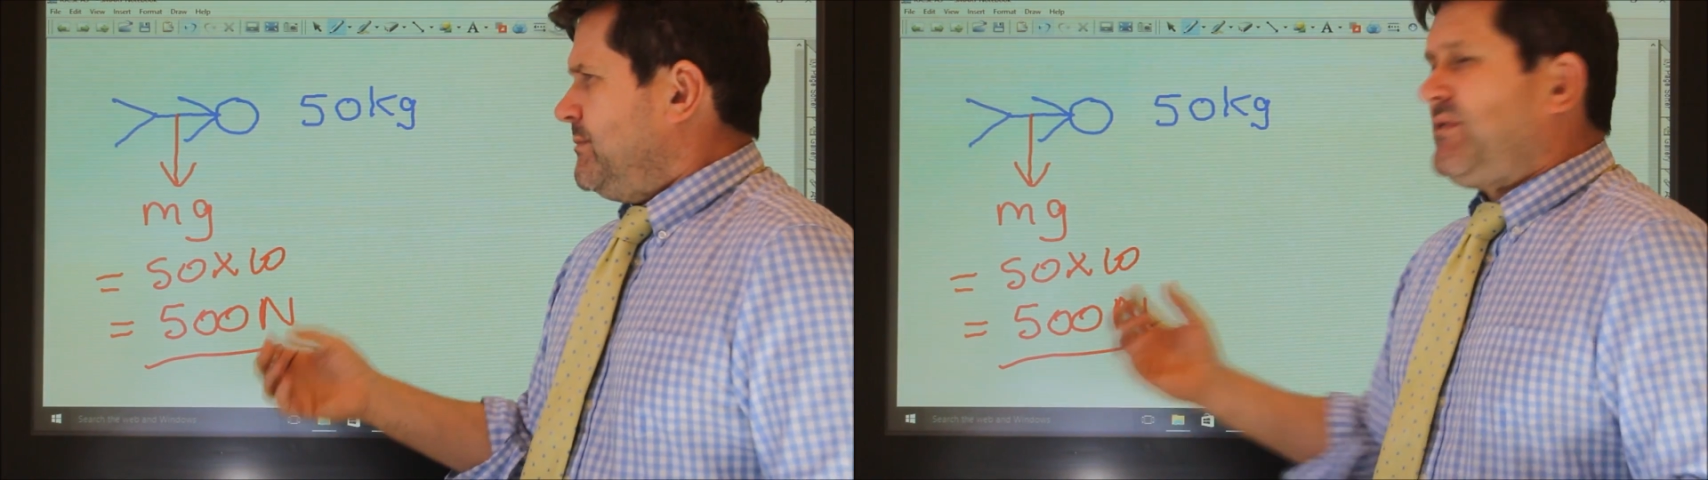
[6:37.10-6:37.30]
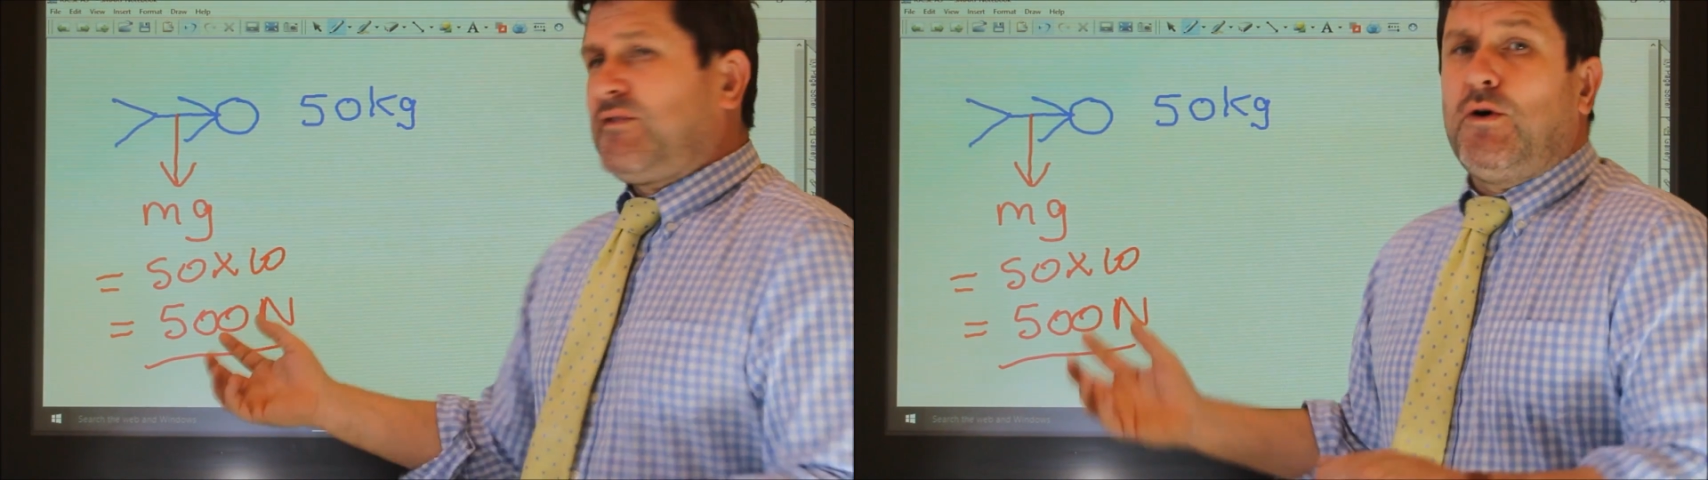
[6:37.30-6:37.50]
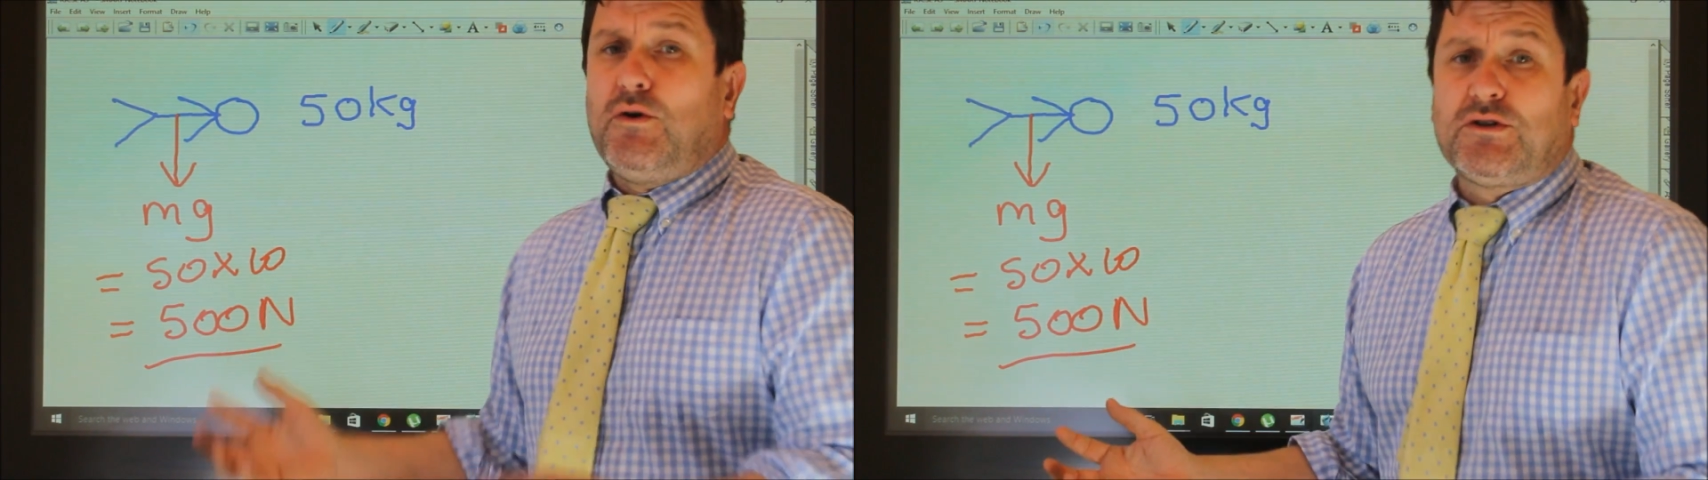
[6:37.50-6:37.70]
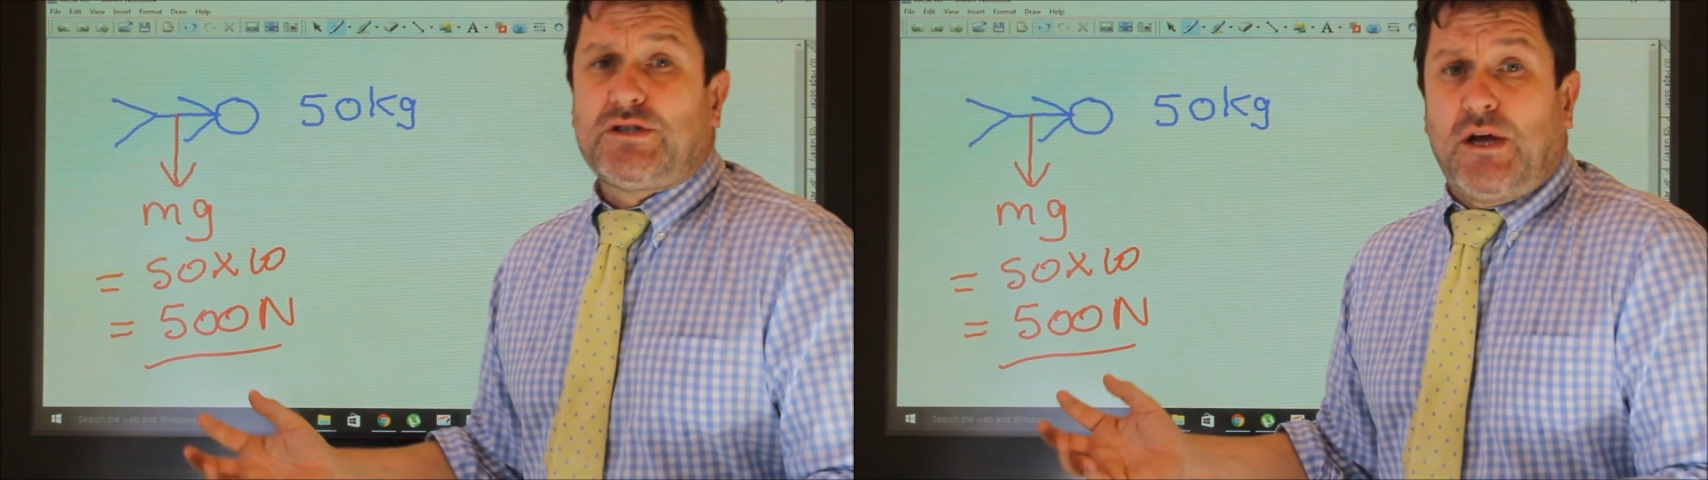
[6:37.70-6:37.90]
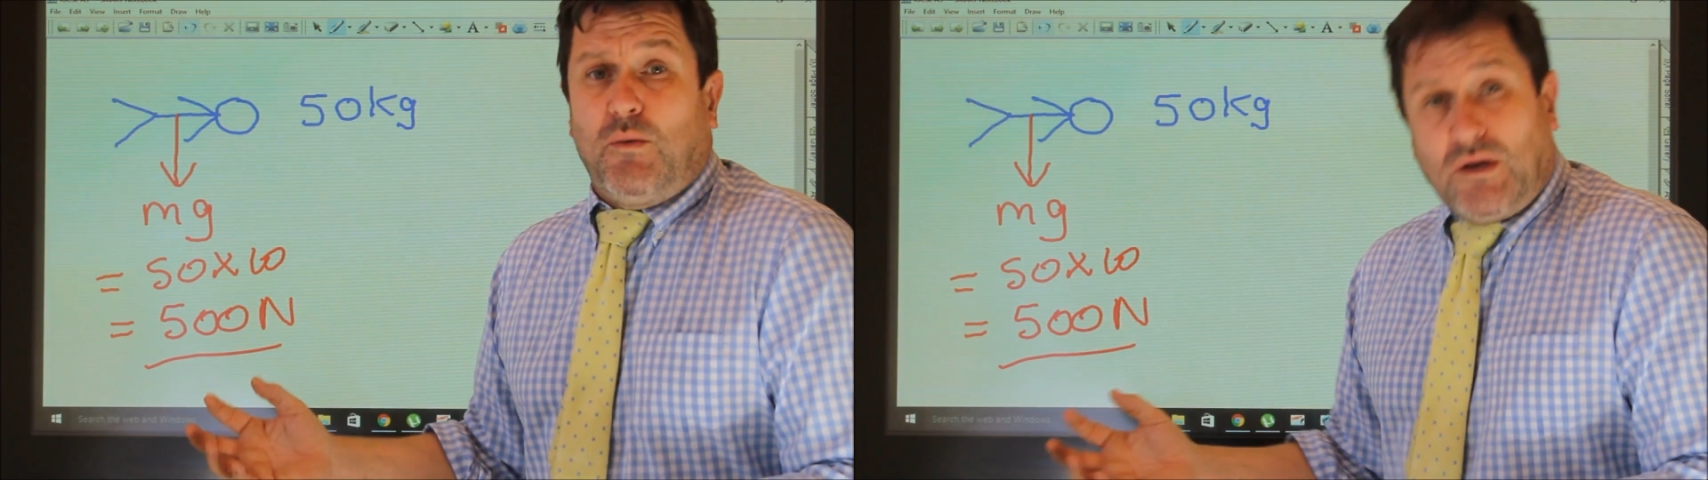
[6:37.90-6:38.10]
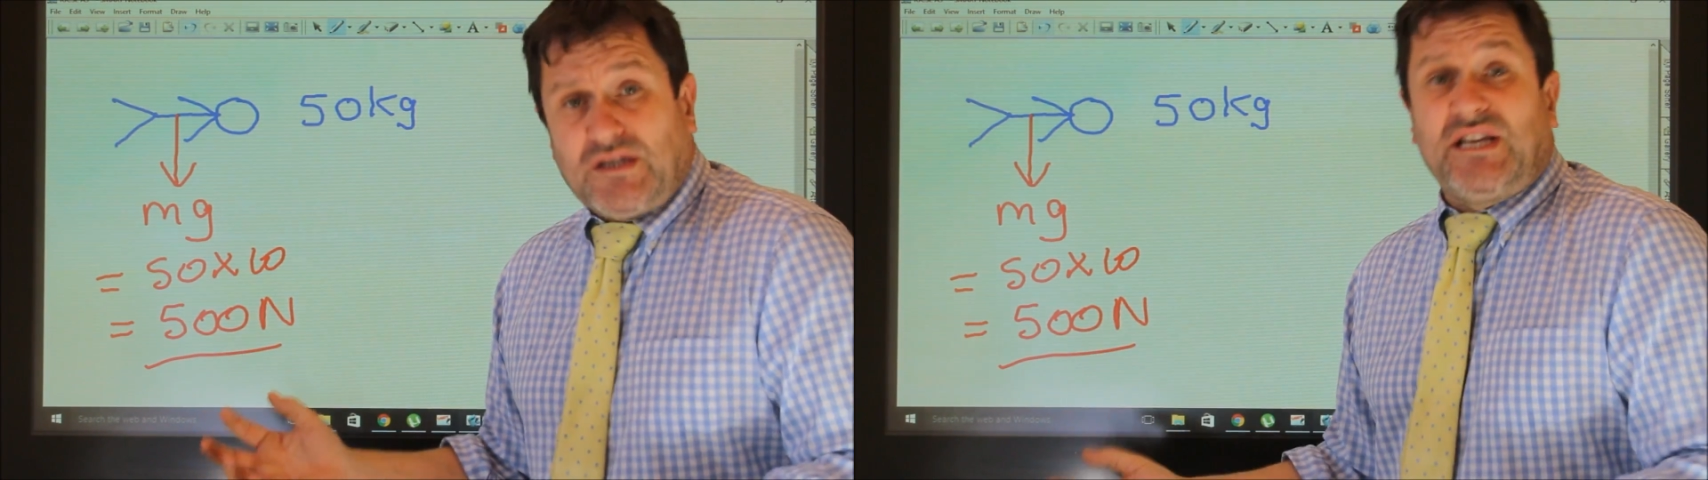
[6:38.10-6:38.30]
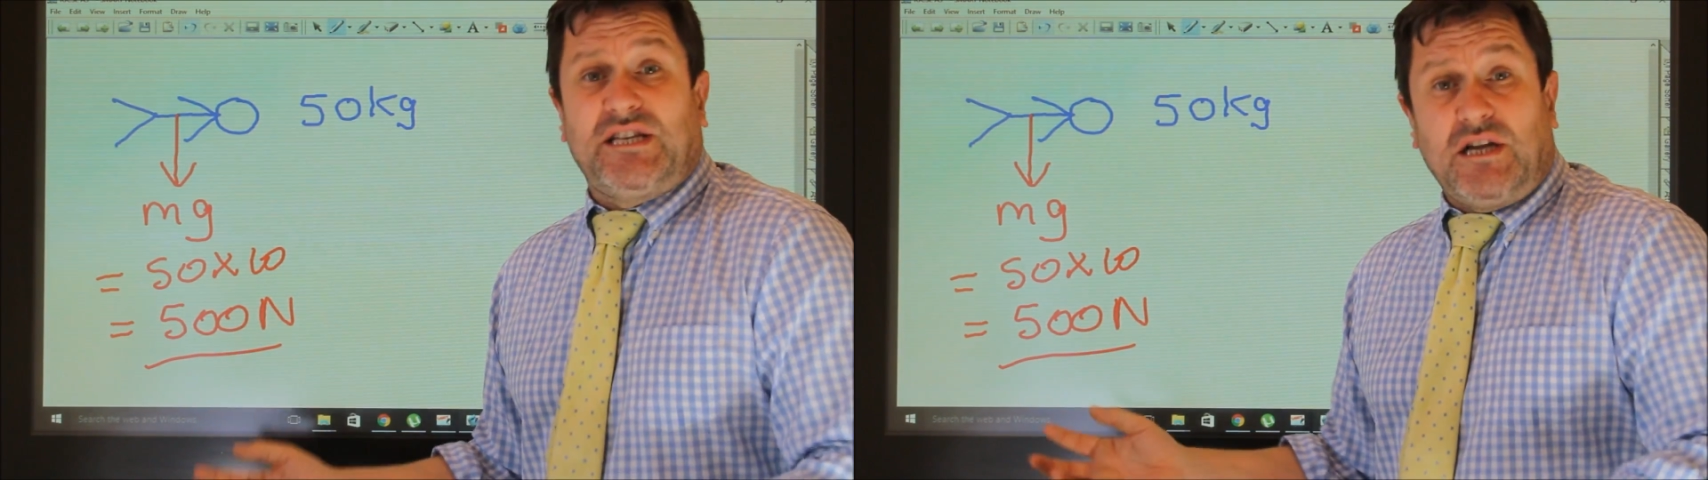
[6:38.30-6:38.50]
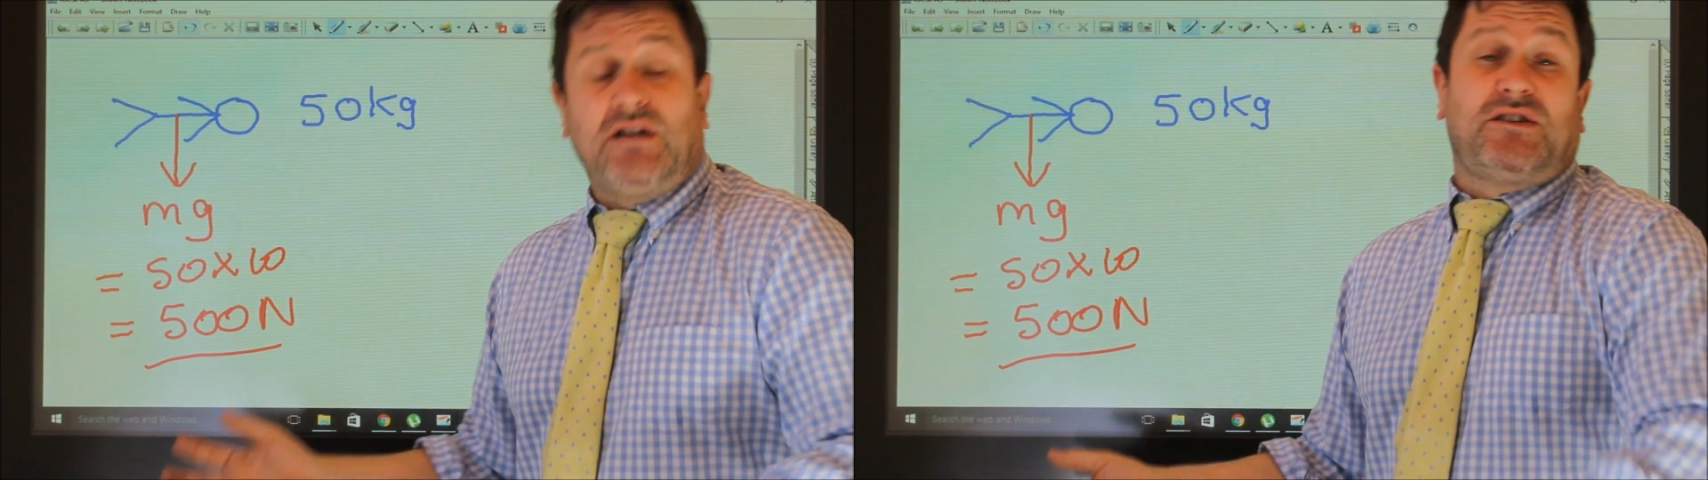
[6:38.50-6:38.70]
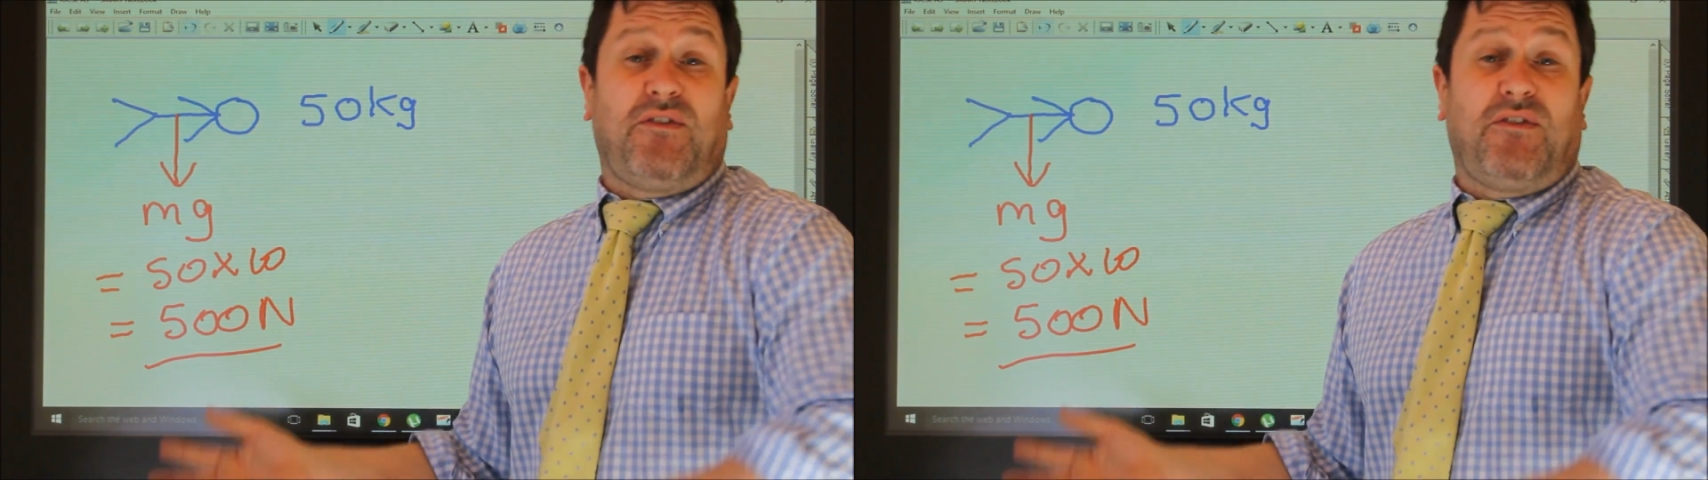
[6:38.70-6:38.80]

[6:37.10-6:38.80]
But of course, once they start